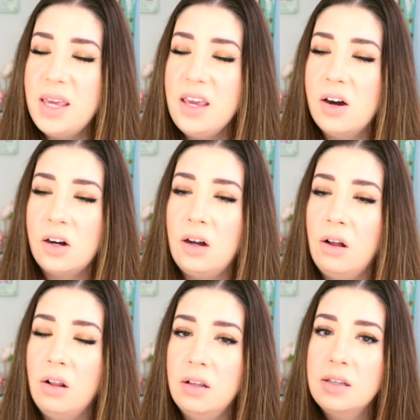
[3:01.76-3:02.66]
be
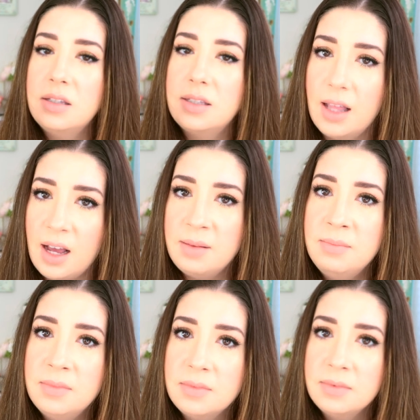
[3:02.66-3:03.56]
all
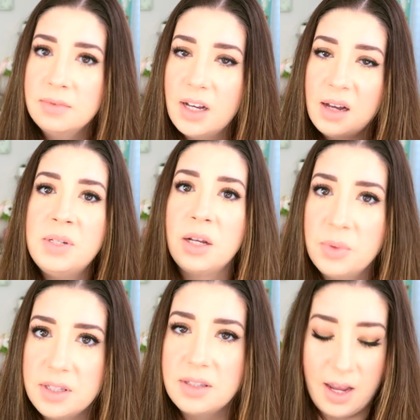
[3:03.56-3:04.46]
slime. I'm done
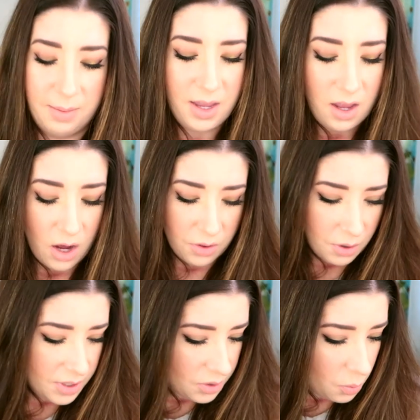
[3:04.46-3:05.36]
with slime.
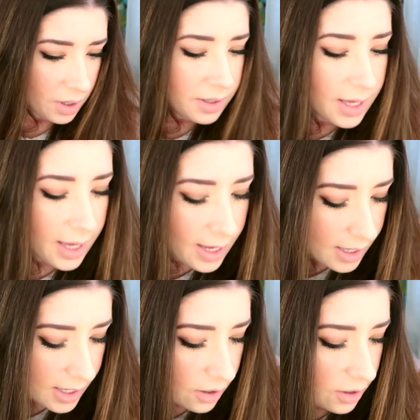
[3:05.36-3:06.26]
Although this one kit
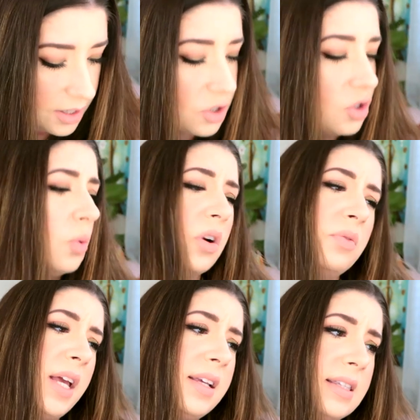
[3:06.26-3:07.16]
here is sort
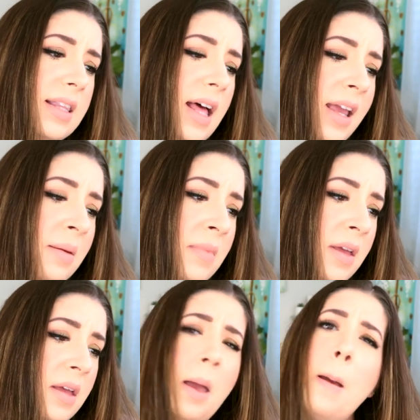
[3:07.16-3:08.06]
of like slime,
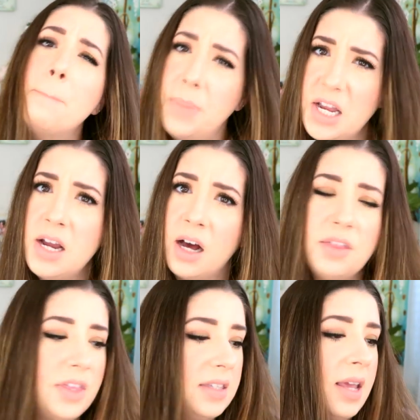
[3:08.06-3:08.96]
but not
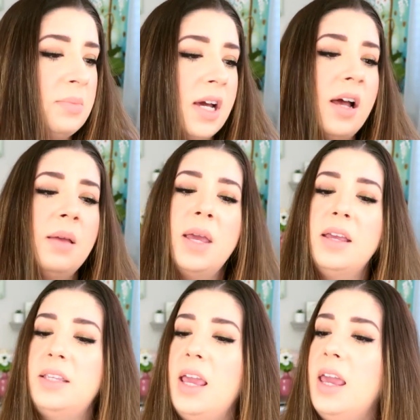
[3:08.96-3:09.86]
at the same time.
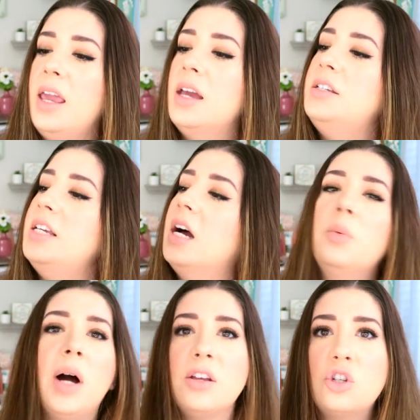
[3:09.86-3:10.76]
It's a
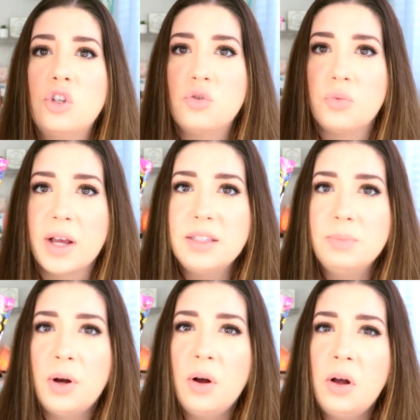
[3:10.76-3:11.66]
DIY stress
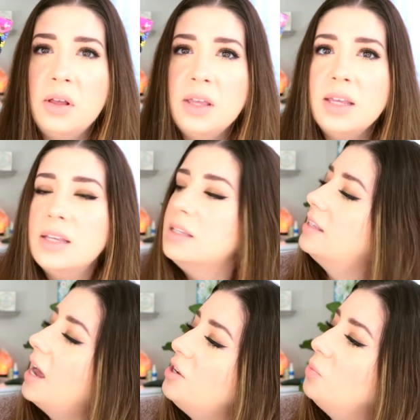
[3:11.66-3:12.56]
ball
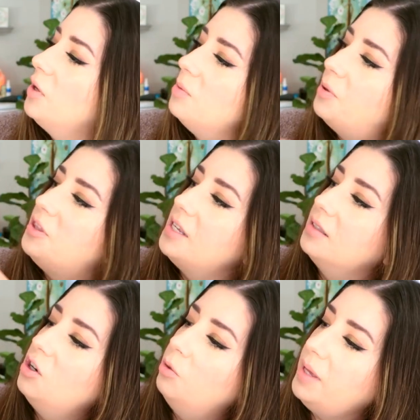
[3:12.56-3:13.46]
set where you put these
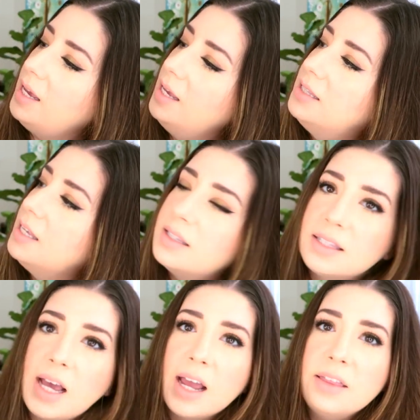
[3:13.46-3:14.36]
little beads
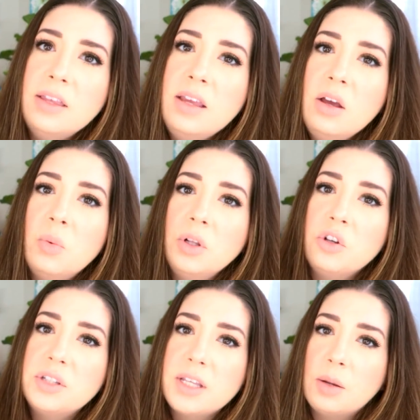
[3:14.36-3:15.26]
inside what
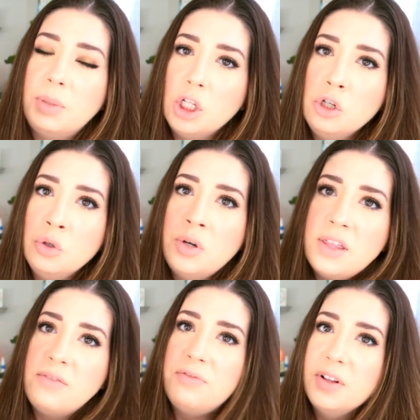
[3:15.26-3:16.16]
looks like a balloon
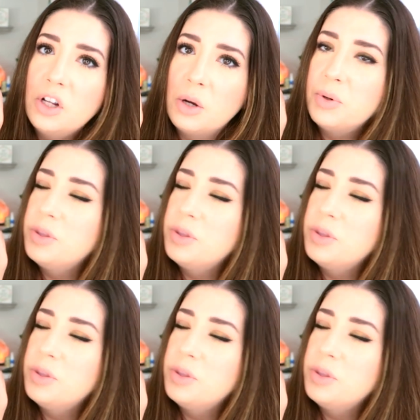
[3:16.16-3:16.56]
and then fill it up